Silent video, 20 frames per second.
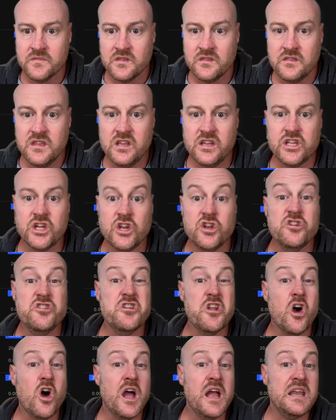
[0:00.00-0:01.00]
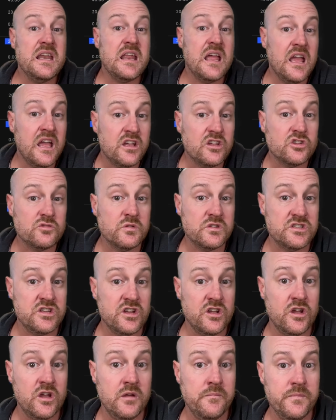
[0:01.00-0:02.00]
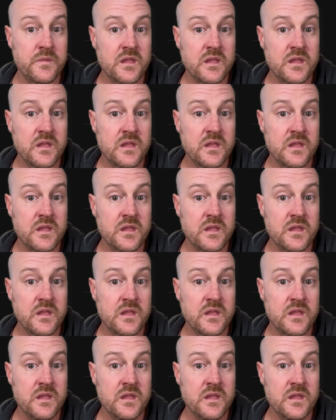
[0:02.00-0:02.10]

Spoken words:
Nearly a 9x return.